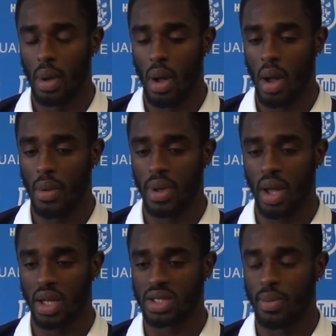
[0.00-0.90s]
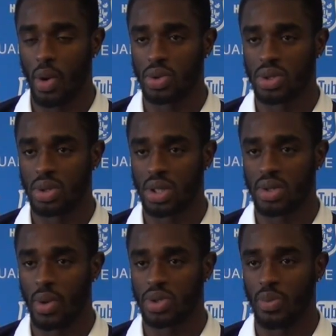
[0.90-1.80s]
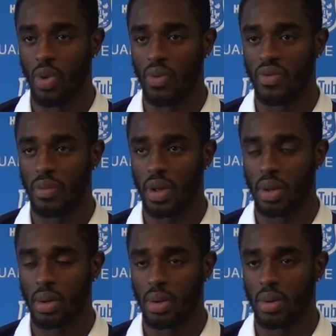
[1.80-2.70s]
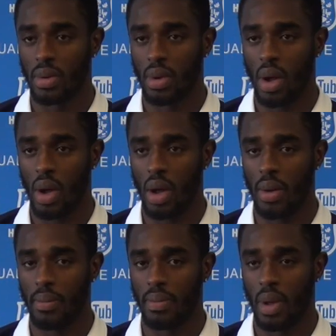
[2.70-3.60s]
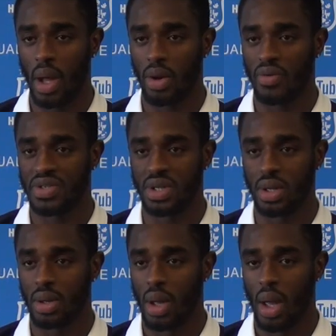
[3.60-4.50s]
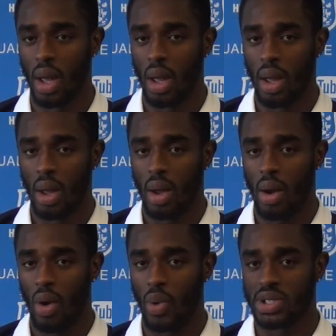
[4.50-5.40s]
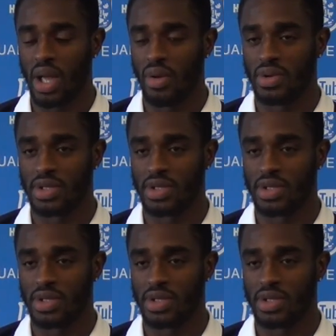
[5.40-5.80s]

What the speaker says: Yeah, that's the most important for me. And obviously, always getting